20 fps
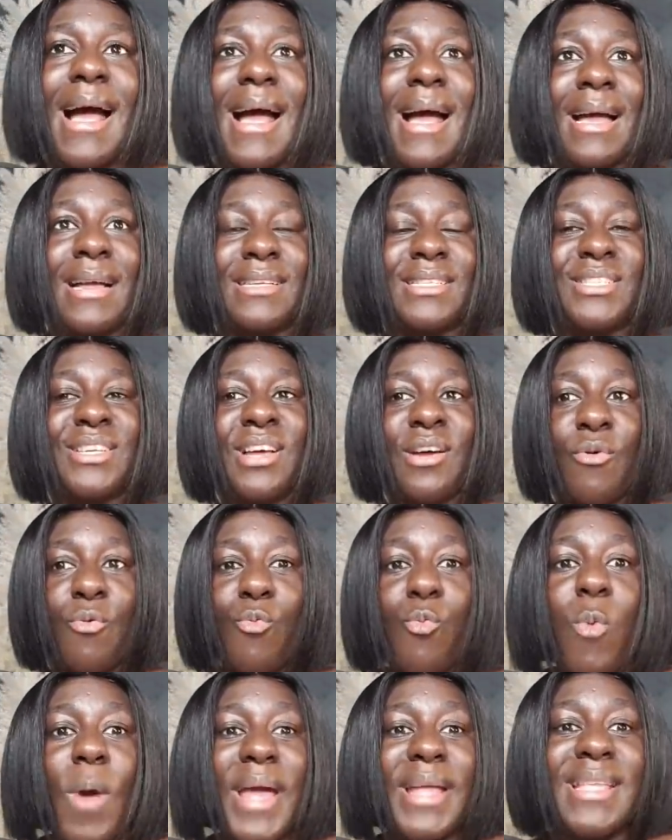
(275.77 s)
and
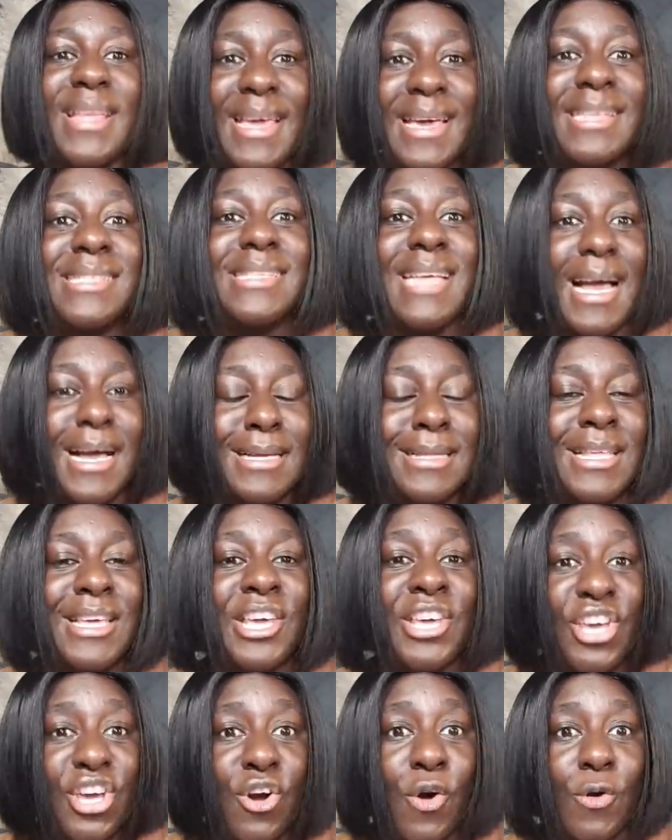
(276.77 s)
when exactly
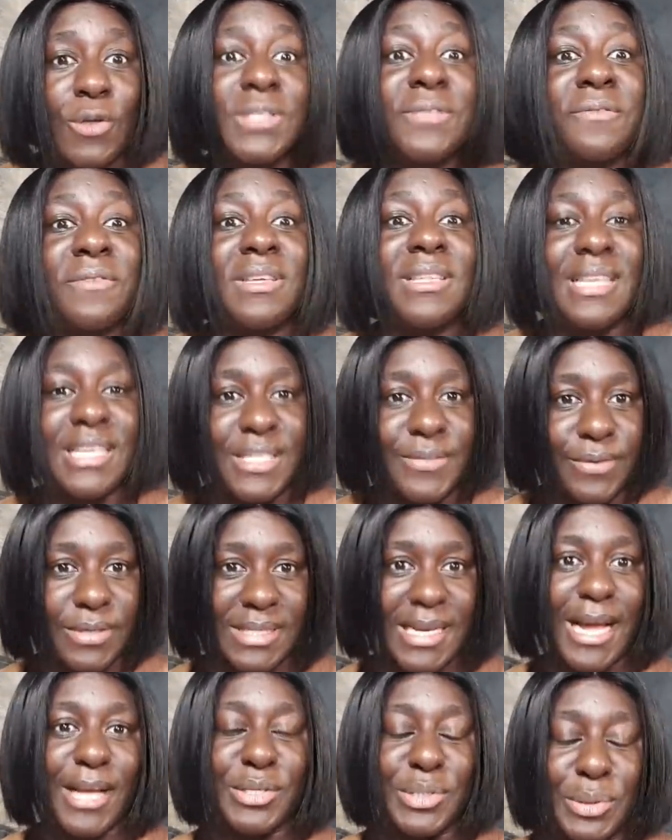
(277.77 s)
he caught feelings for
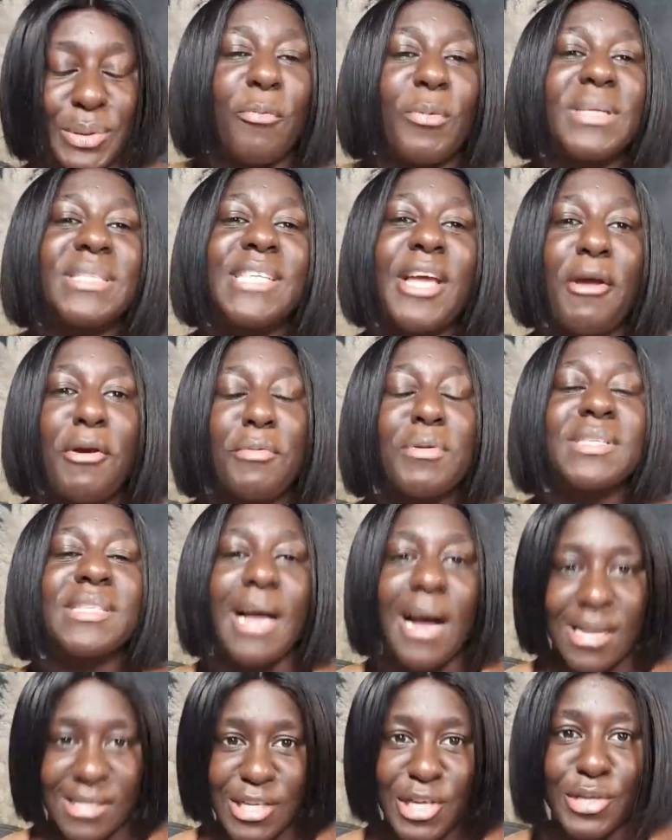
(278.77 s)
Thato. When Terry was
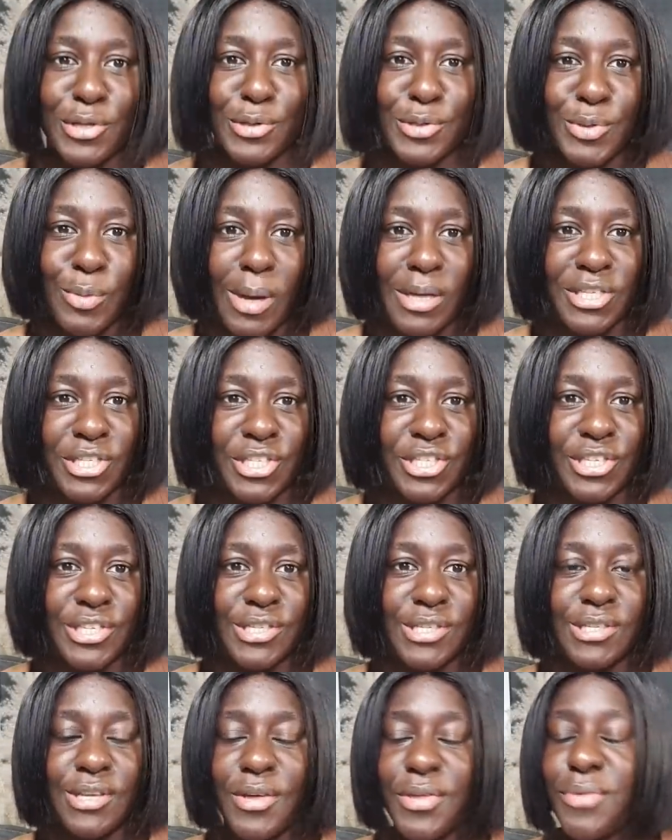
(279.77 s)
asking those
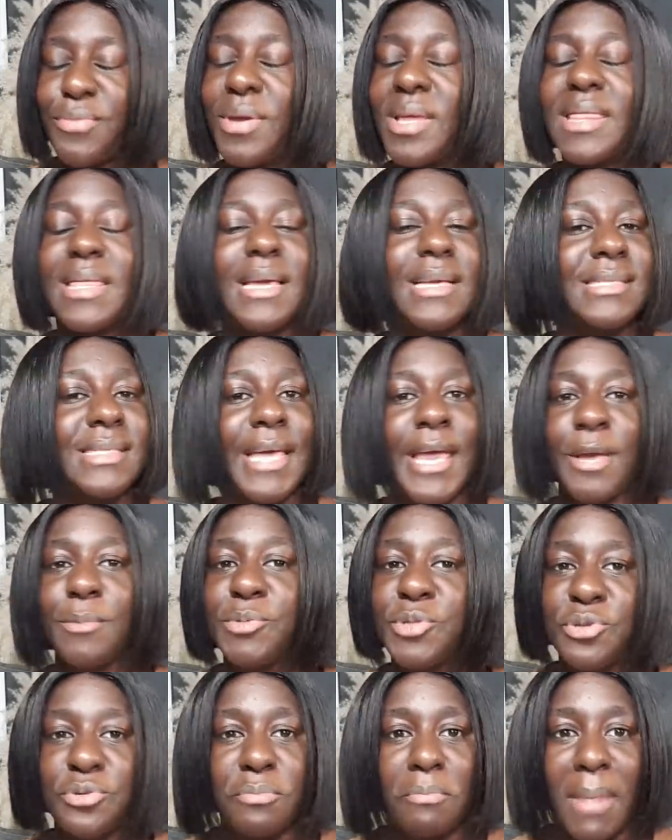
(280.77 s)
questions, 3 things came
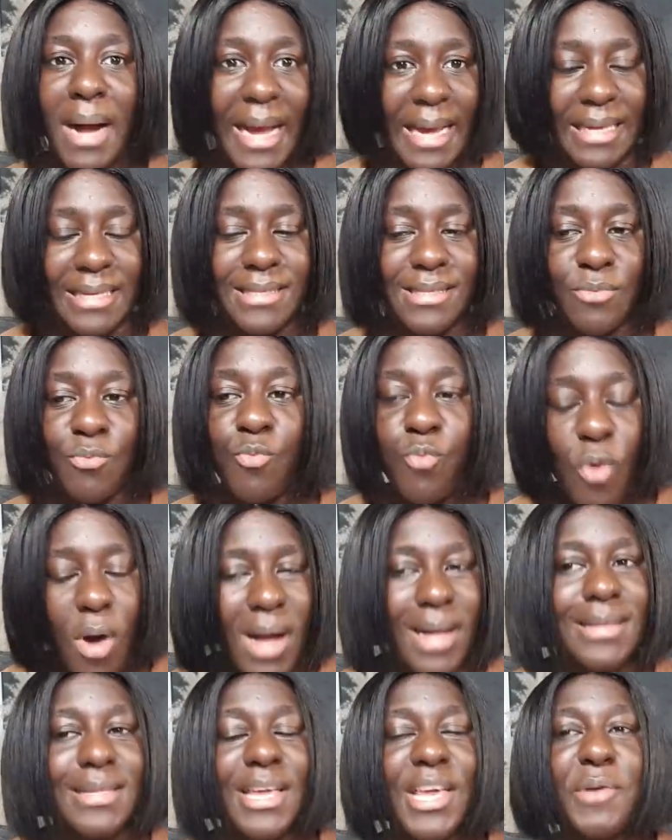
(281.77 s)
to mind.
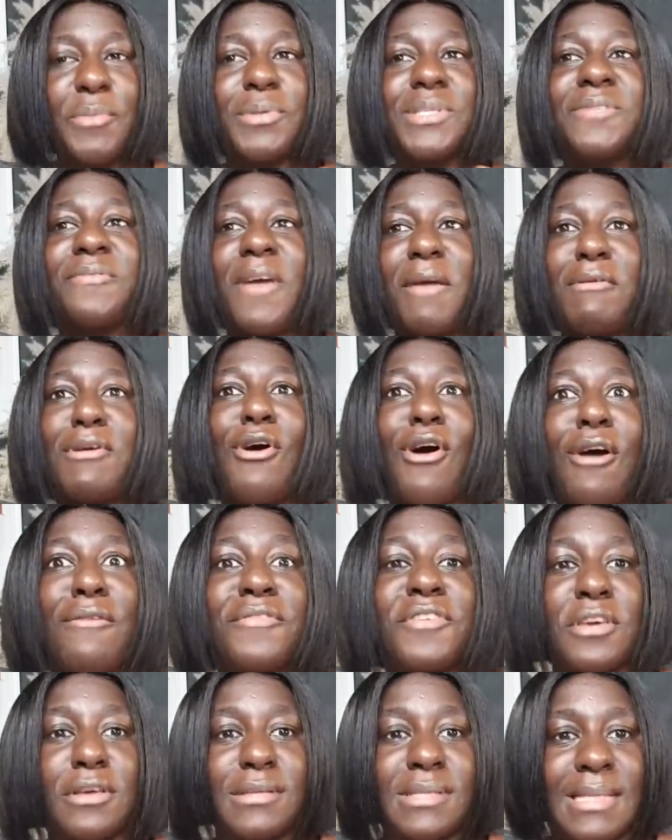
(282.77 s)
1, it was very
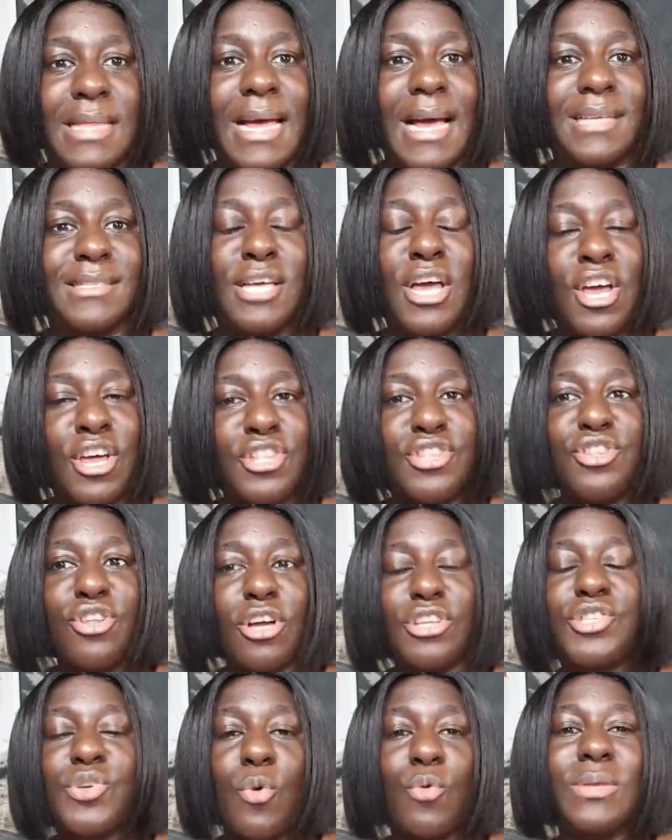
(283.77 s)
obvious that
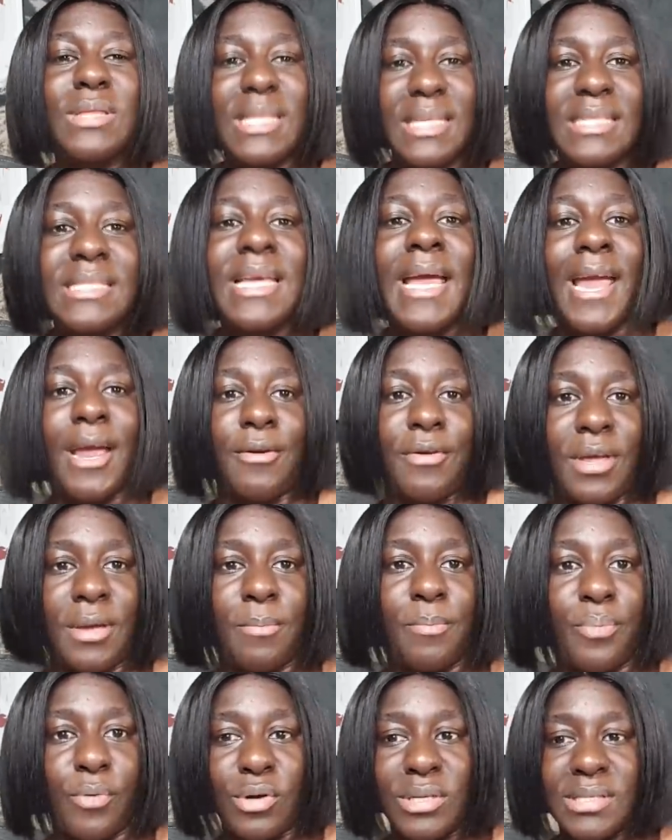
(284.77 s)
not only
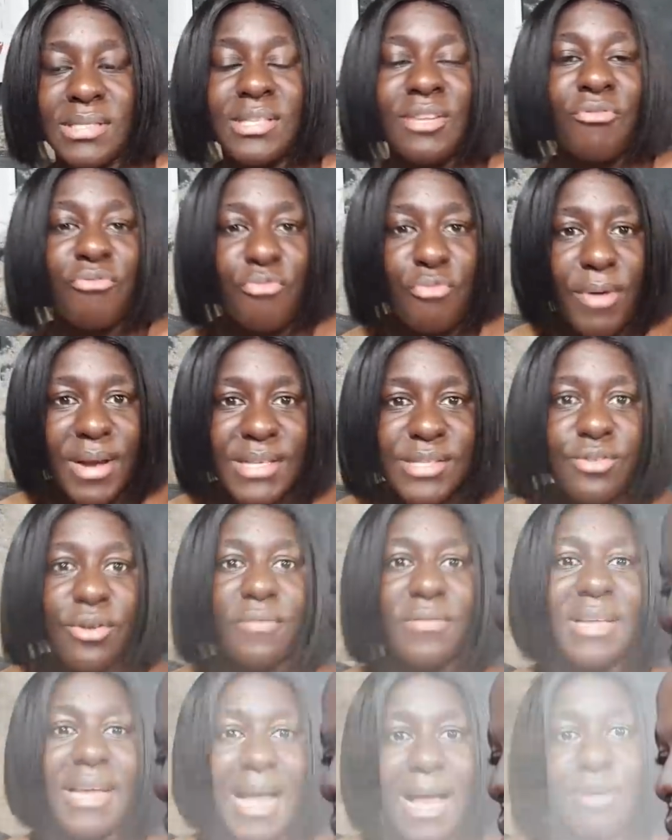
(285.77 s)
Terry, but the rest of the